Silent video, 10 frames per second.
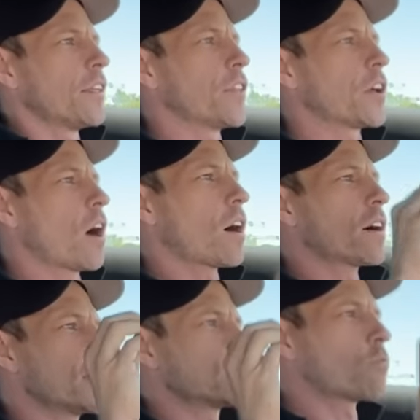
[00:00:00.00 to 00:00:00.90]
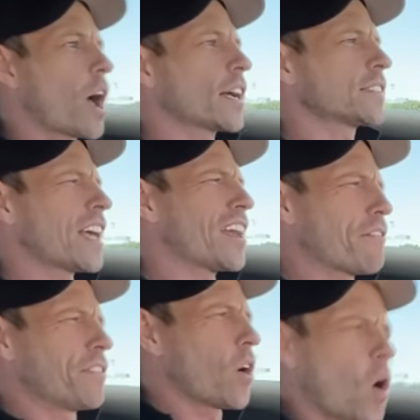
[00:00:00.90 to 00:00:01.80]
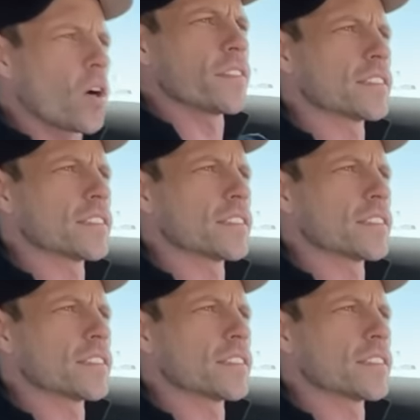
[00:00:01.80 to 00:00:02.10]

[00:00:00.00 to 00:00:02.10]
The car is rock solid. I feel all the